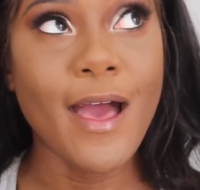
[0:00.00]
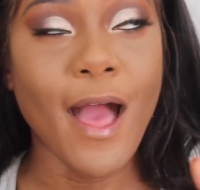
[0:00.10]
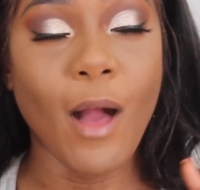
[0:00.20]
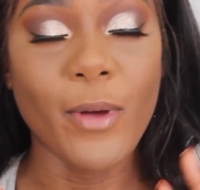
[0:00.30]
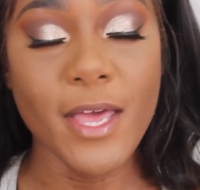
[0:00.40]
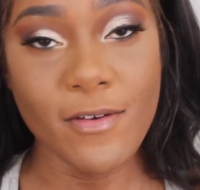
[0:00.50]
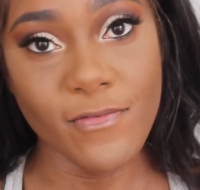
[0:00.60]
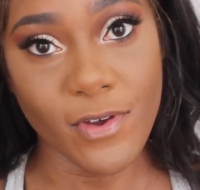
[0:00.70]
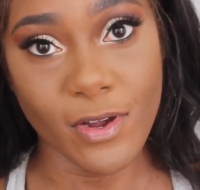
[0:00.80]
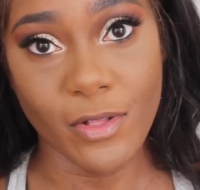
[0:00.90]

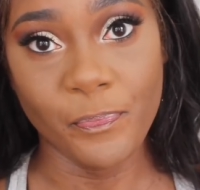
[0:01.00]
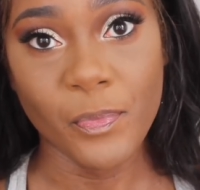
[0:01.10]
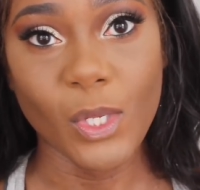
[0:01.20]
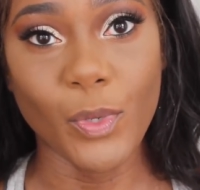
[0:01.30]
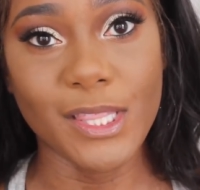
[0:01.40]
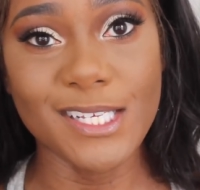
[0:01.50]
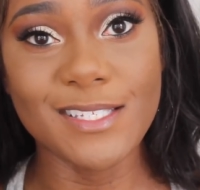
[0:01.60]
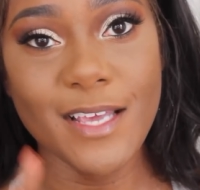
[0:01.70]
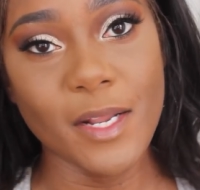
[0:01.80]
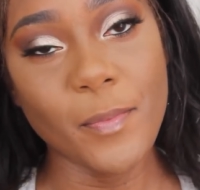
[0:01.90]
However, with
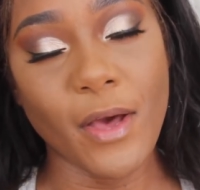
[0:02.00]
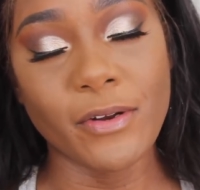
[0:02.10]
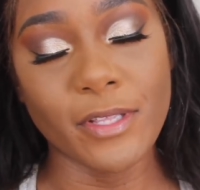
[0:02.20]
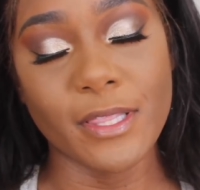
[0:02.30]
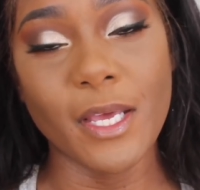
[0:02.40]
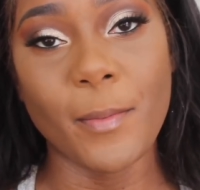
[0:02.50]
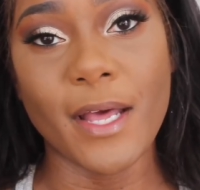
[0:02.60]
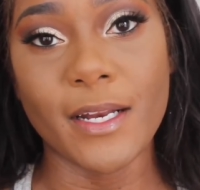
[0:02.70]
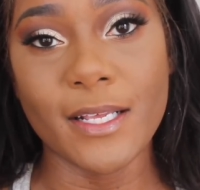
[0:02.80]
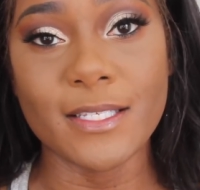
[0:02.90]
this setting powder, the thing
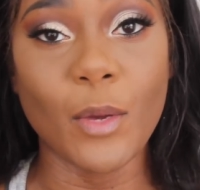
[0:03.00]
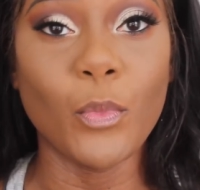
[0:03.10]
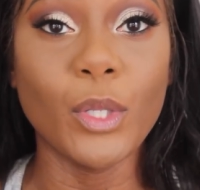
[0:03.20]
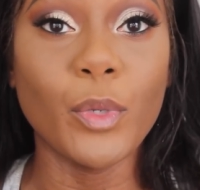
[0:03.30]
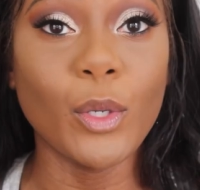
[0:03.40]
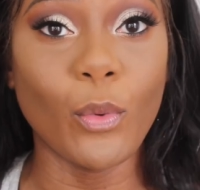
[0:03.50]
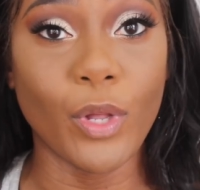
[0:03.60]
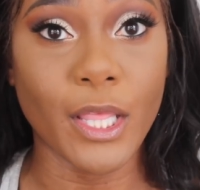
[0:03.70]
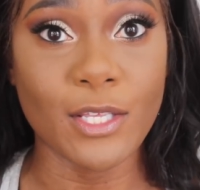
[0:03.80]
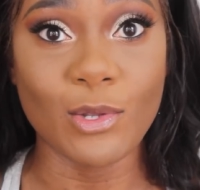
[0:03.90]
about it is I'm really
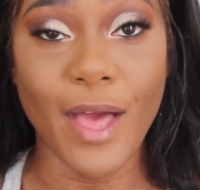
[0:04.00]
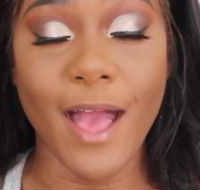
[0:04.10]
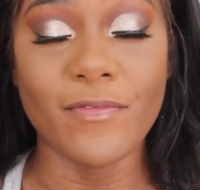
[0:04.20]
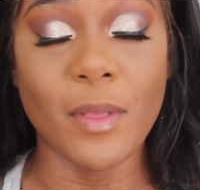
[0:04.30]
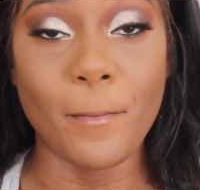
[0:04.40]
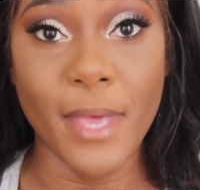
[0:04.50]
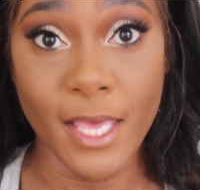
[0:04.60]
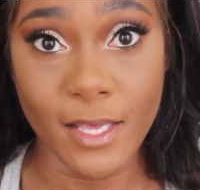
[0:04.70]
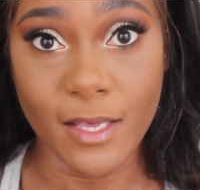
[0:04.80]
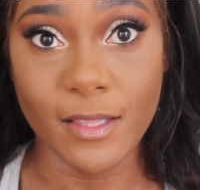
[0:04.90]
oily, so I have to
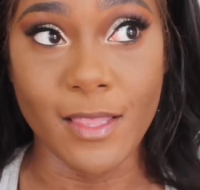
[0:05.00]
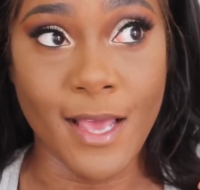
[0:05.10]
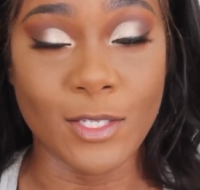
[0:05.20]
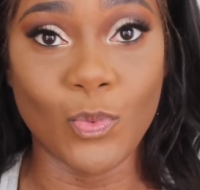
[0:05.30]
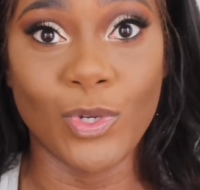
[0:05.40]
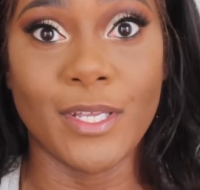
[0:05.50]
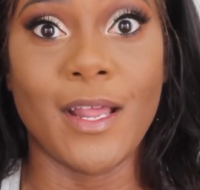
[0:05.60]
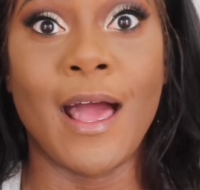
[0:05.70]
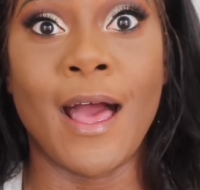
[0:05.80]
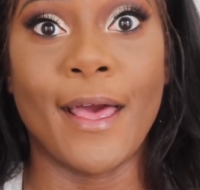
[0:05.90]
bake. That's
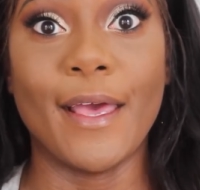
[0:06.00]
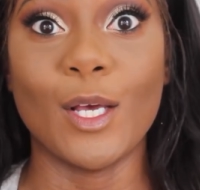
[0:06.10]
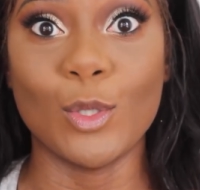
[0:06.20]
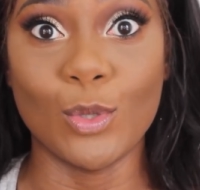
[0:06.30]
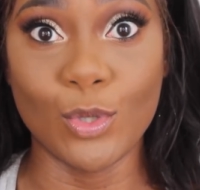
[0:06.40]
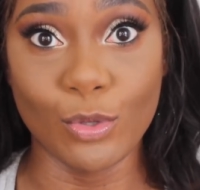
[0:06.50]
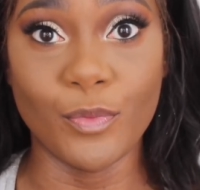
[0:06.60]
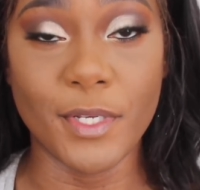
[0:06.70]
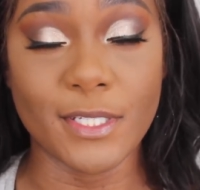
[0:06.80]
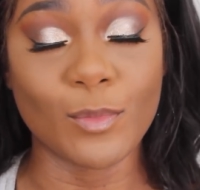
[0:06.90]
what I do
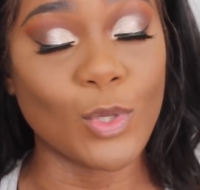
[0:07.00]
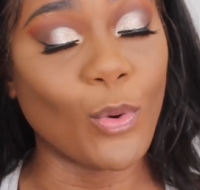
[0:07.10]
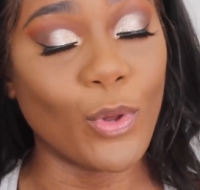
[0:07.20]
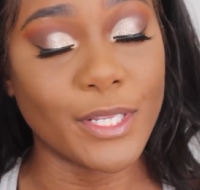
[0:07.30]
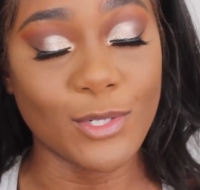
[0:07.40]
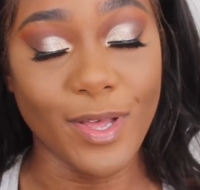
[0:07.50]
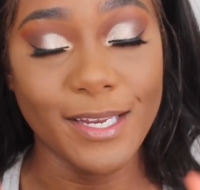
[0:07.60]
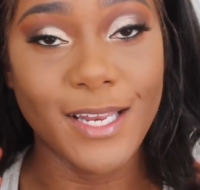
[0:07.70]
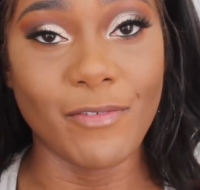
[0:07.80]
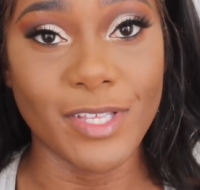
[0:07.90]
because I'm so oily, so I
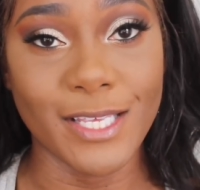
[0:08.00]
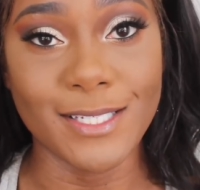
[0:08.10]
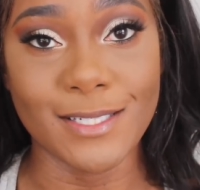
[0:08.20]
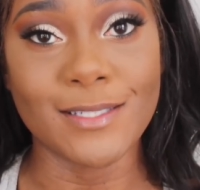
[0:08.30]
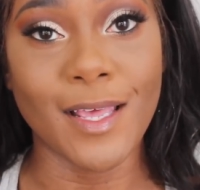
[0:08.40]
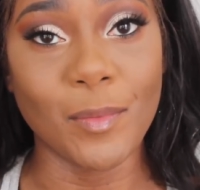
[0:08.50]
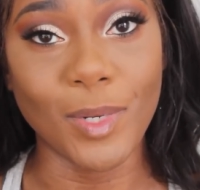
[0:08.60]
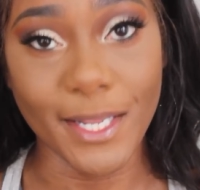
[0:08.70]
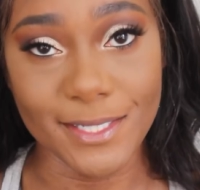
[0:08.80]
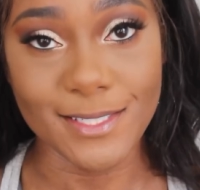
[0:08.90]
need everything to set in
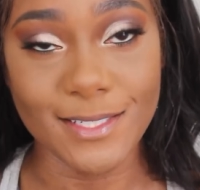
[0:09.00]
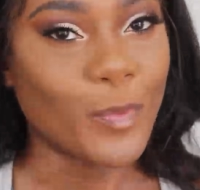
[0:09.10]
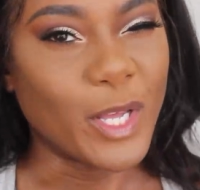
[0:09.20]
place.